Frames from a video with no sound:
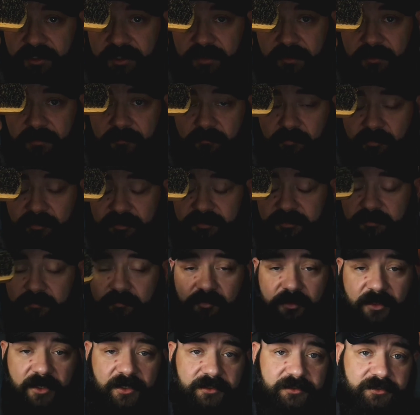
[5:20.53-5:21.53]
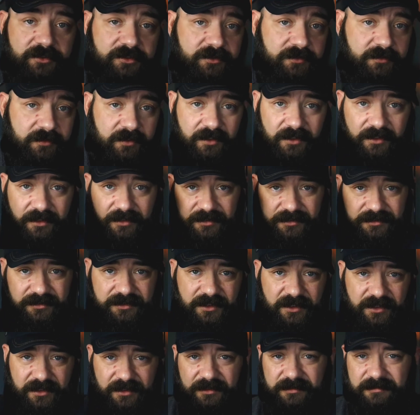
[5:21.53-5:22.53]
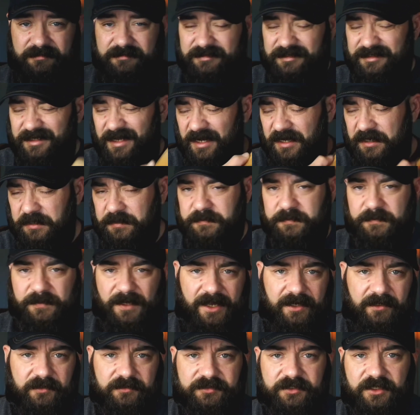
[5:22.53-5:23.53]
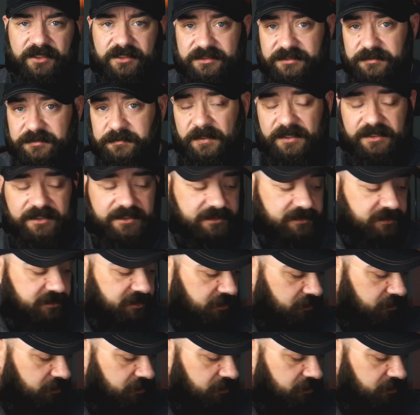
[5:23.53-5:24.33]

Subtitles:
haired bristle brush to kind of final touch if I need